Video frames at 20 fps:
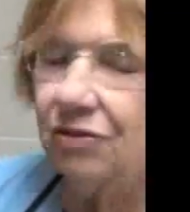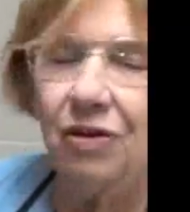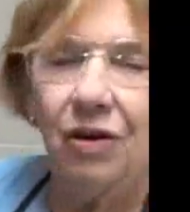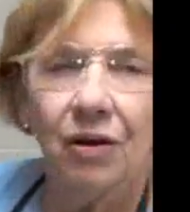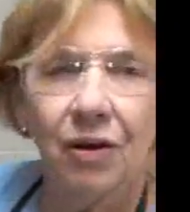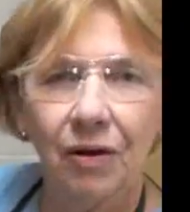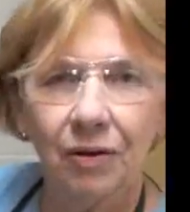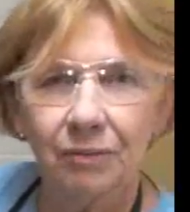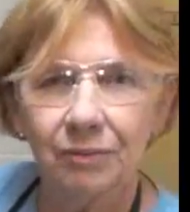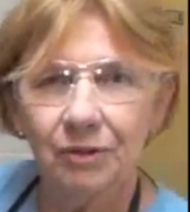it's
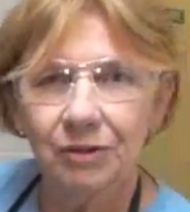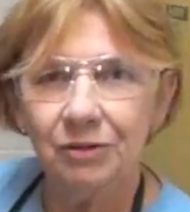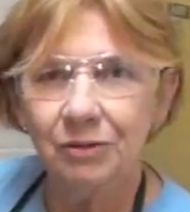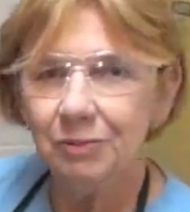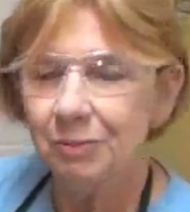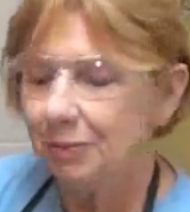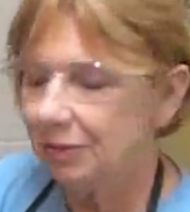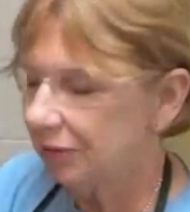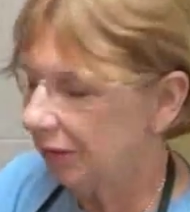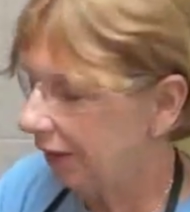
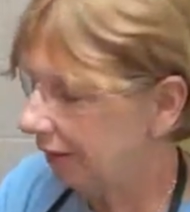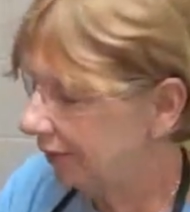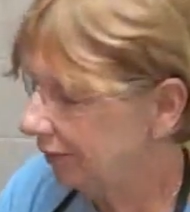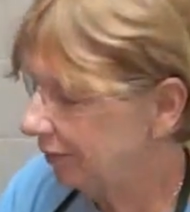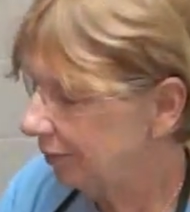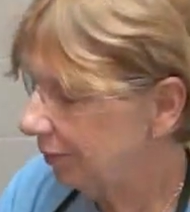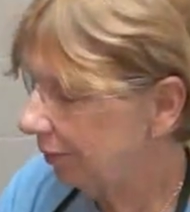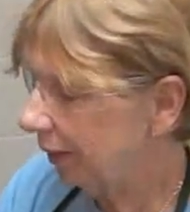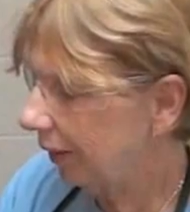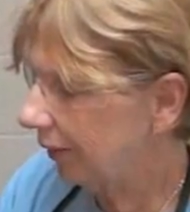harmless.
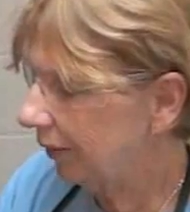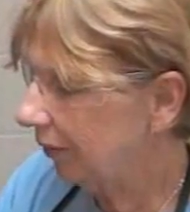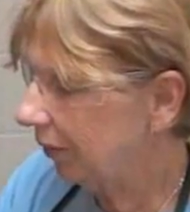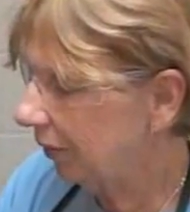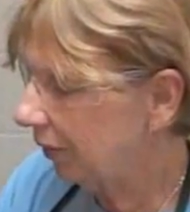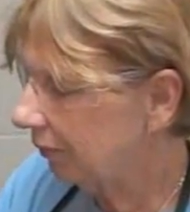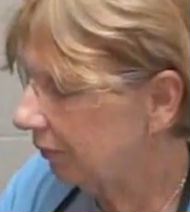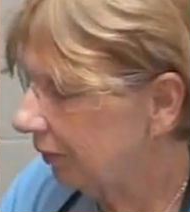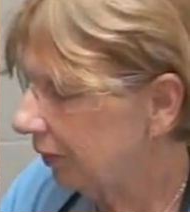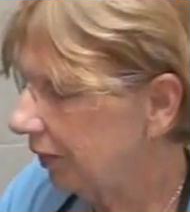Potassium
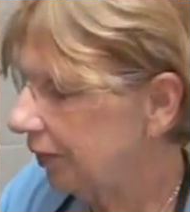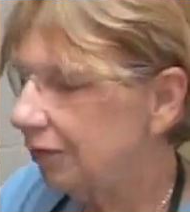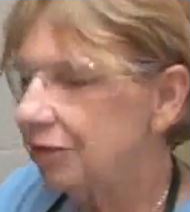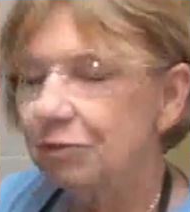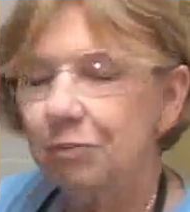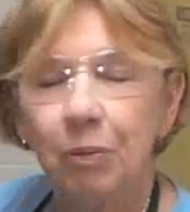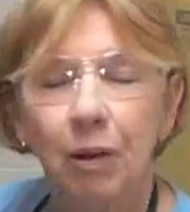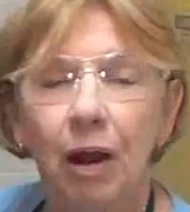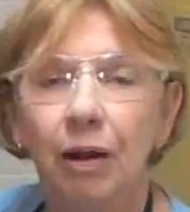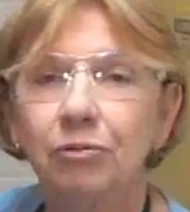bicarbonate
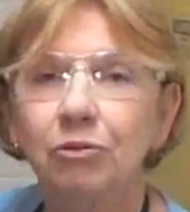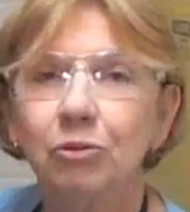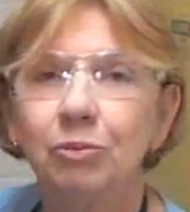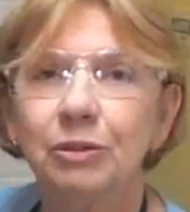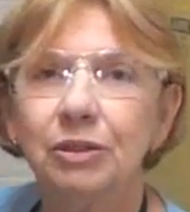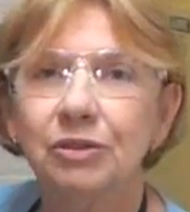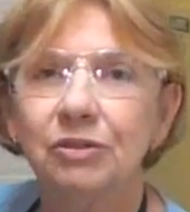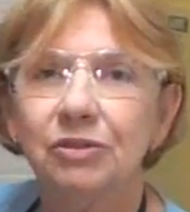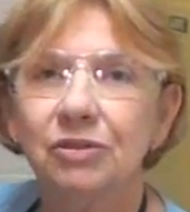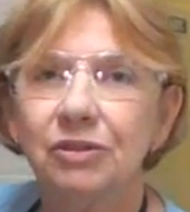is
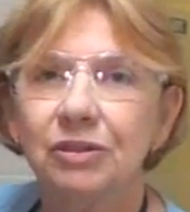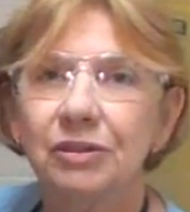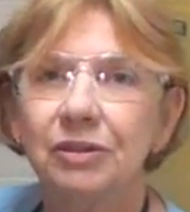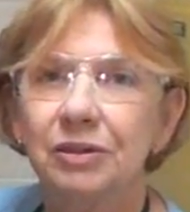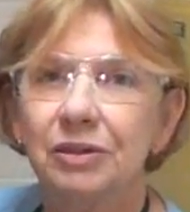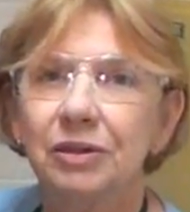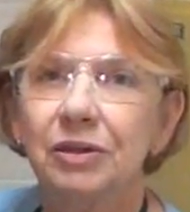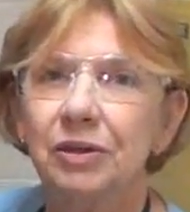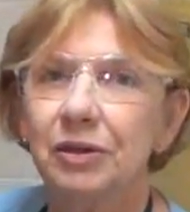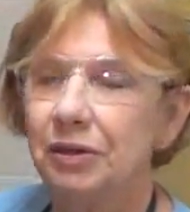probably
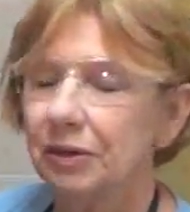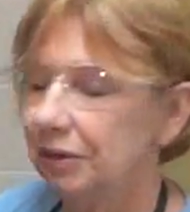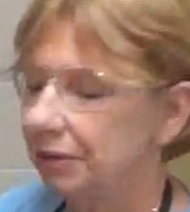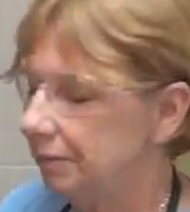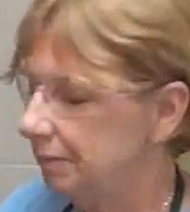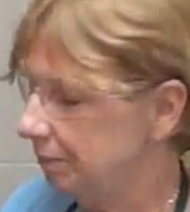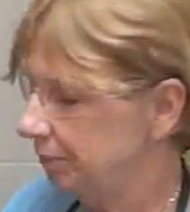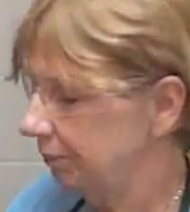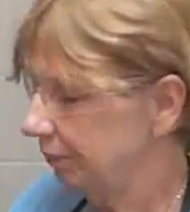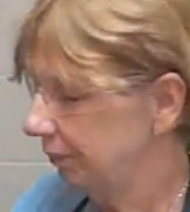still
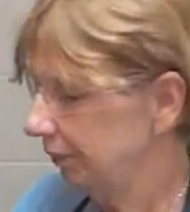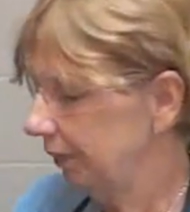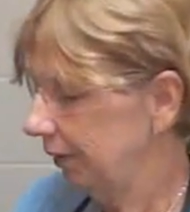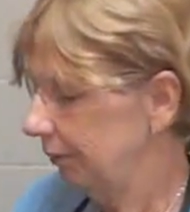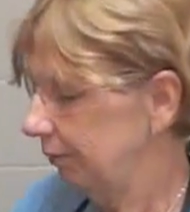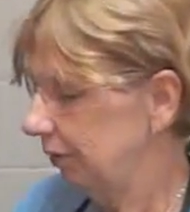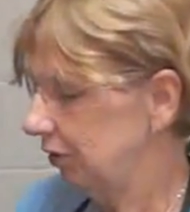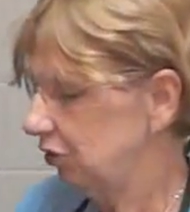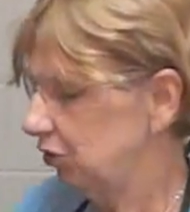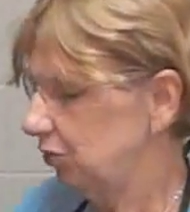good,
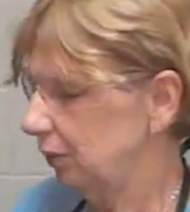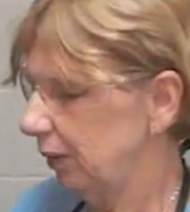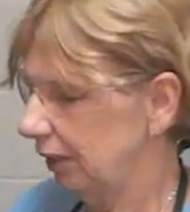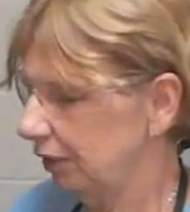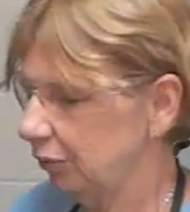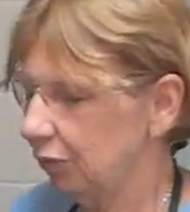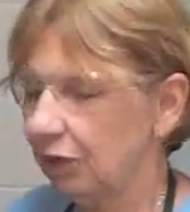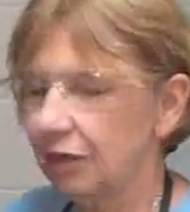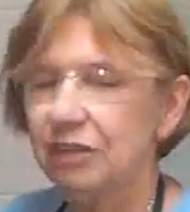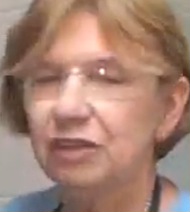but you
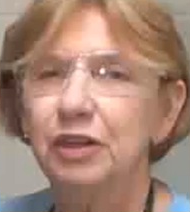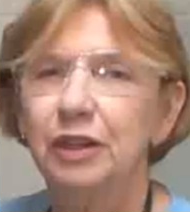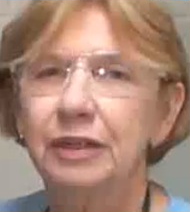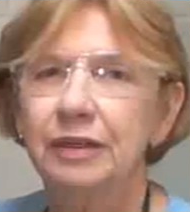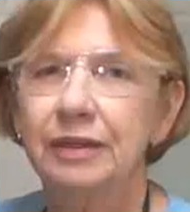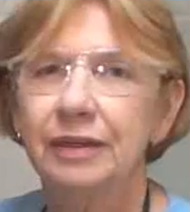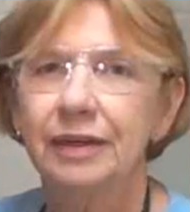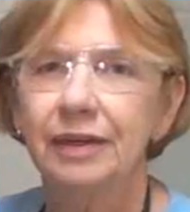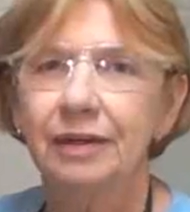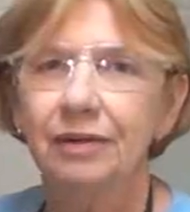might want to
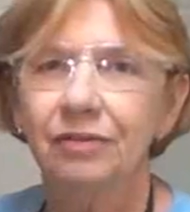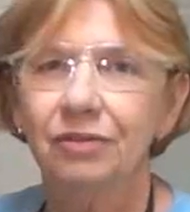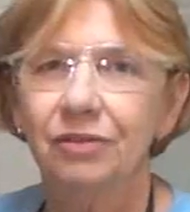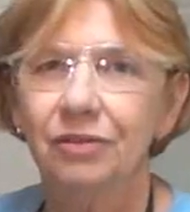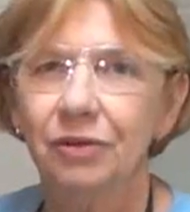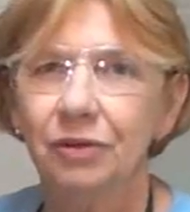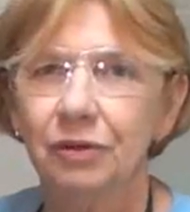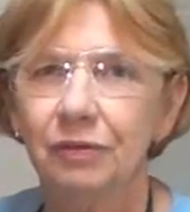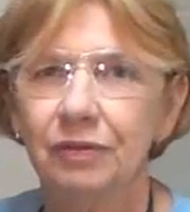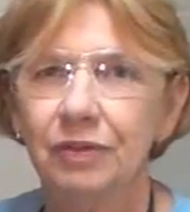take it out of
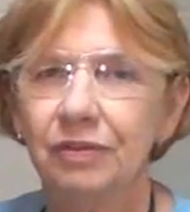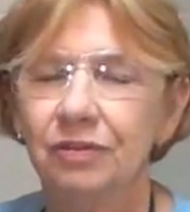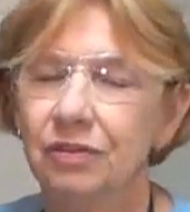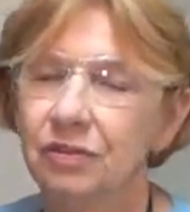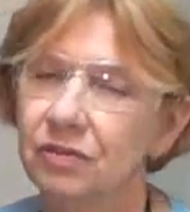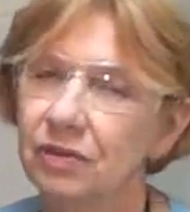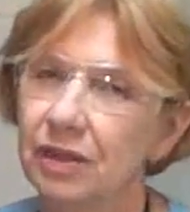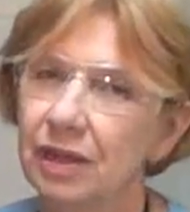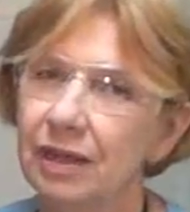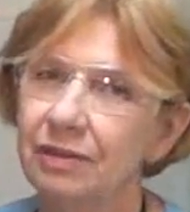service.
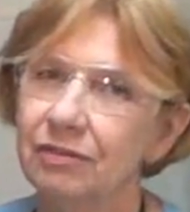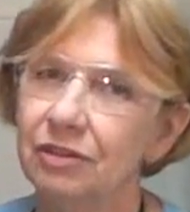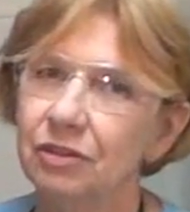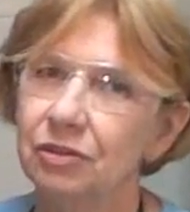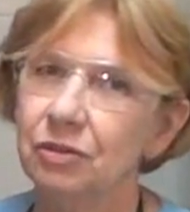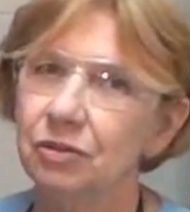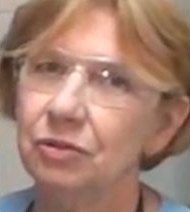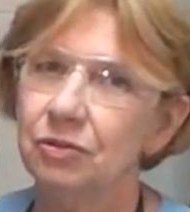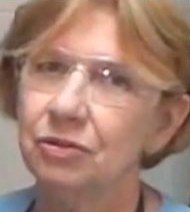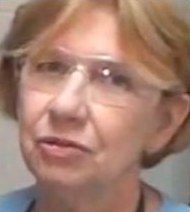If you
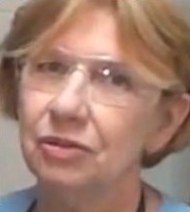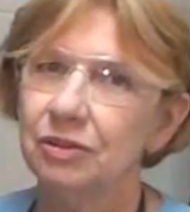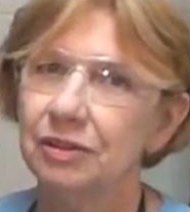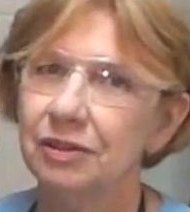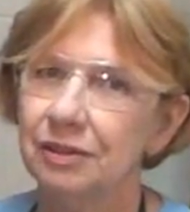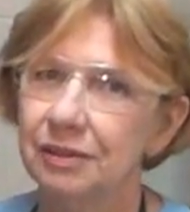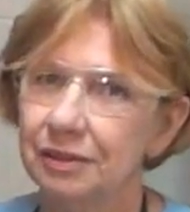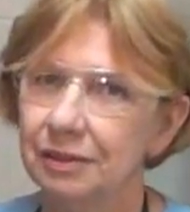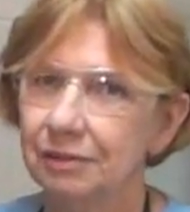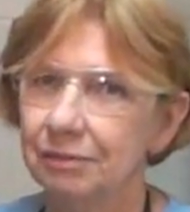haven't used
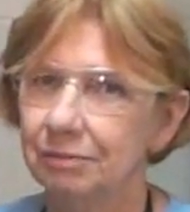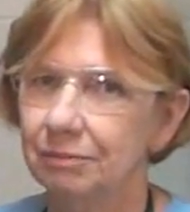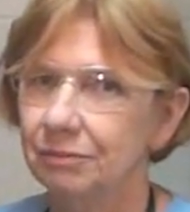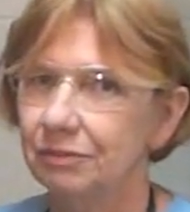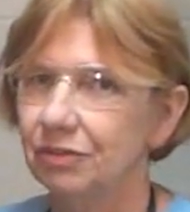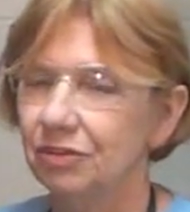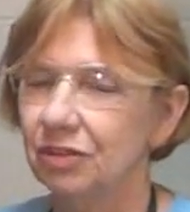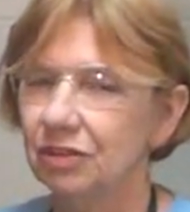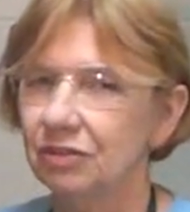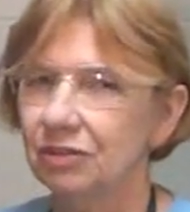it in
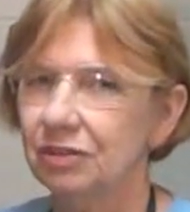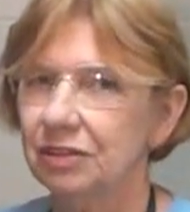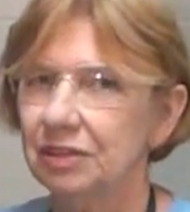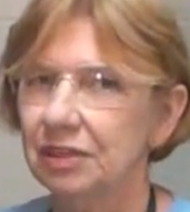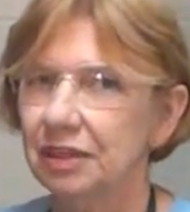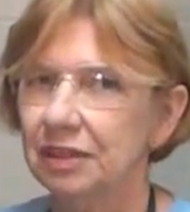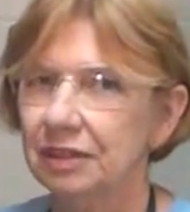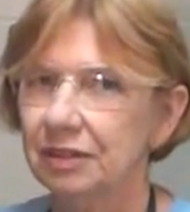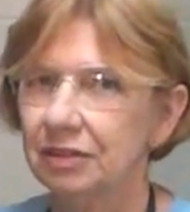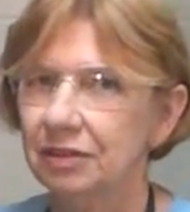
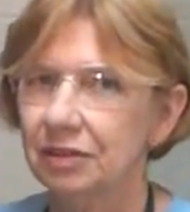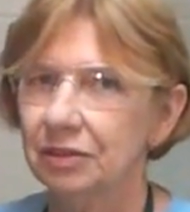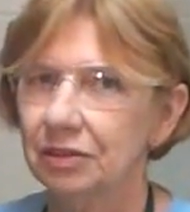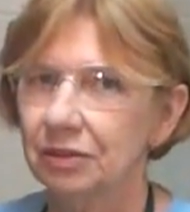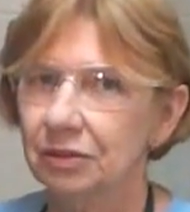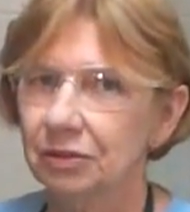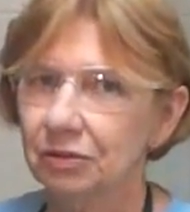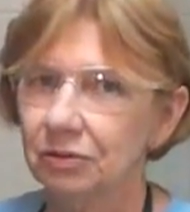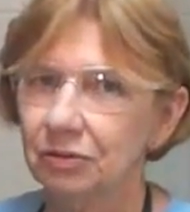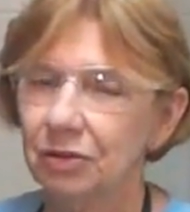68
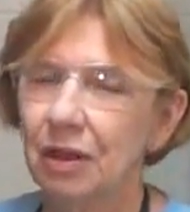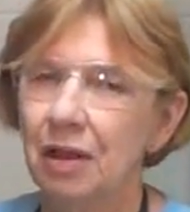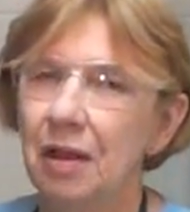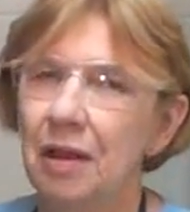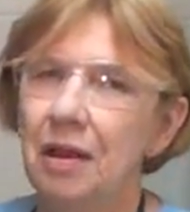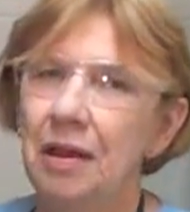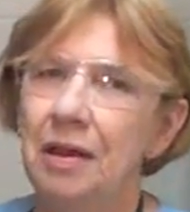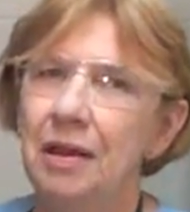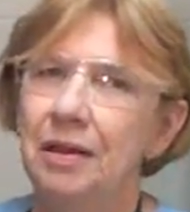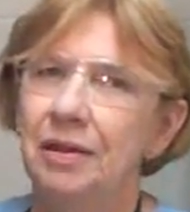years,
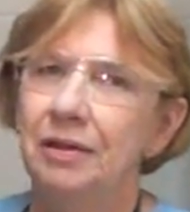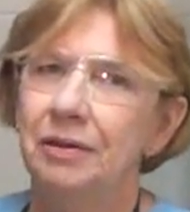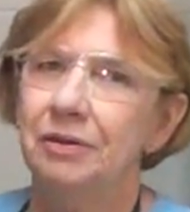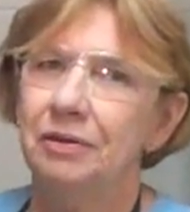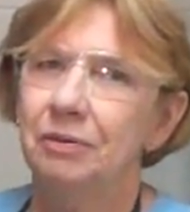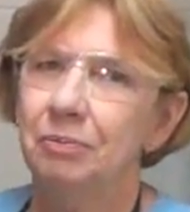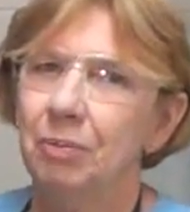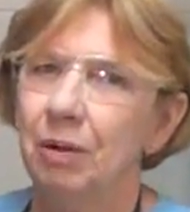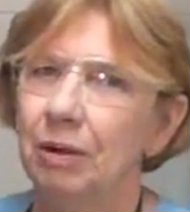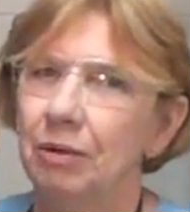
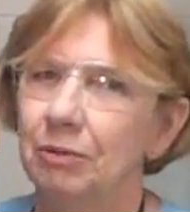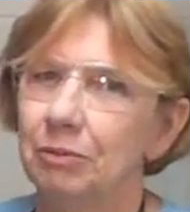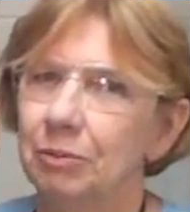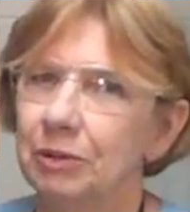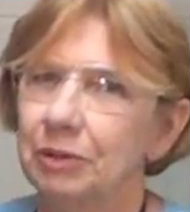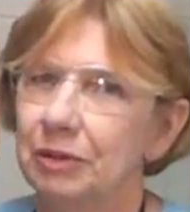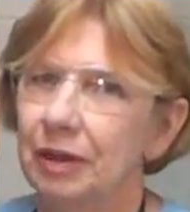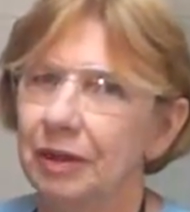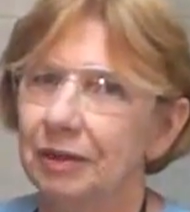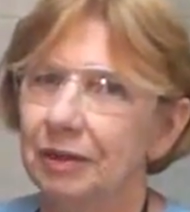you're
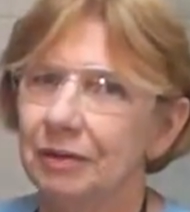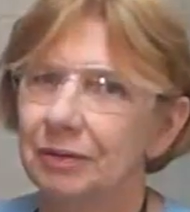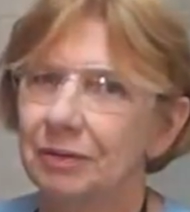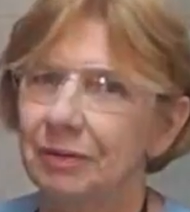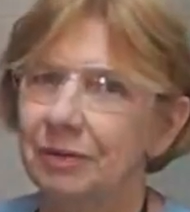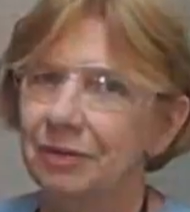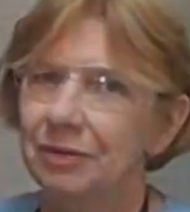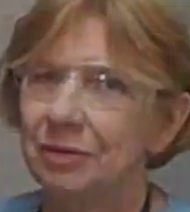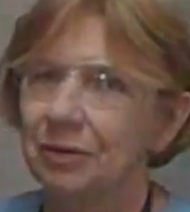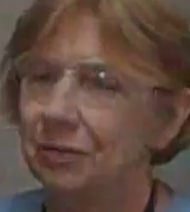probably not going to